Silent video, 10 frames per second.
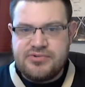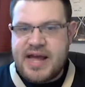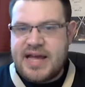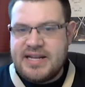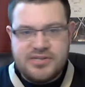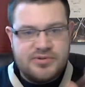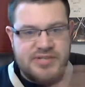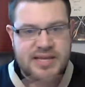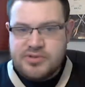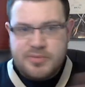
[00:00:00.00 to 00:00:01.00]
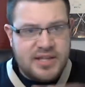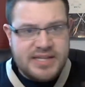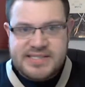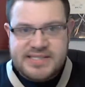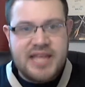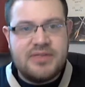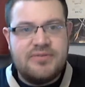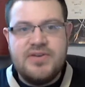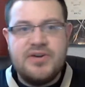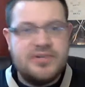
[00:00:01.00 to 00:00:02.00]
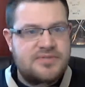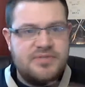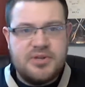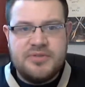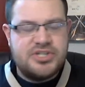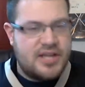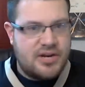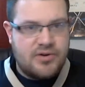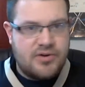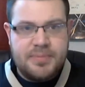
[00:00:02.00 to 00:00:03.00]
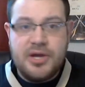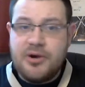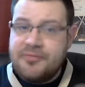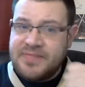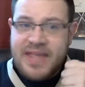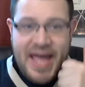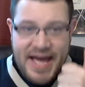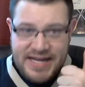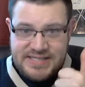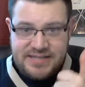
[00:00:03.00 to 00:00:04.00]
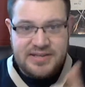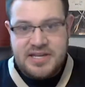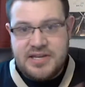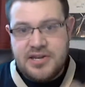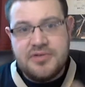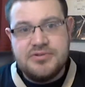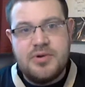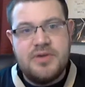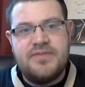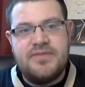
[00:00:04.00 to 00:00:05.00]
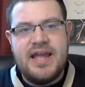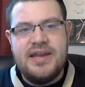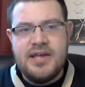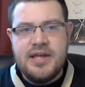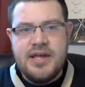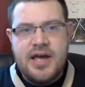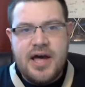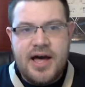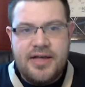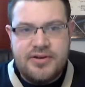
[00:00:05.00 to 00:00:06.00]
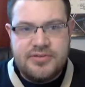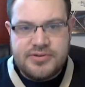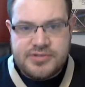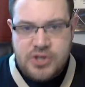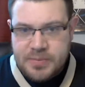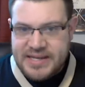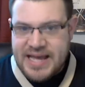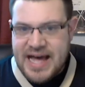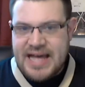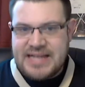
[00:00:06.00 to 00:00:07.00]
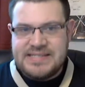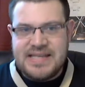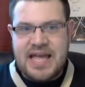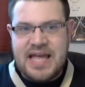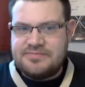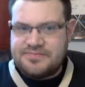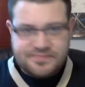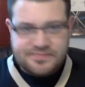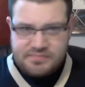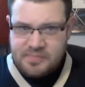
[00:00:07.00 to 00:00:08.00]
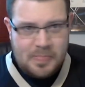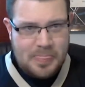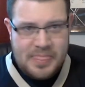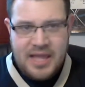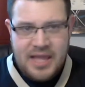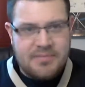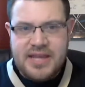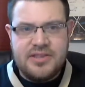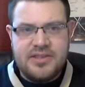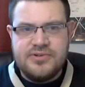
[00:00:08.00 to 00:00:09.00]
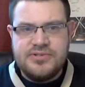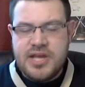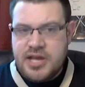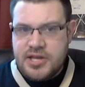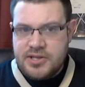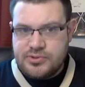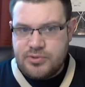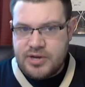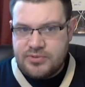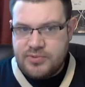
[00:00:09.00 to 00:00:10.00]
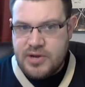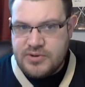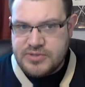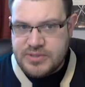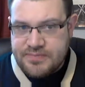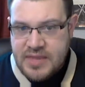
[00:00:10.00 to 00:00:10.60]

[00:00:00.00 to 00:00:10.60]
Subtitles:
were at. So his ability to scan the field, his field vision like Garoppolo, excellent. He knows where to find those open guys and making those quick throws.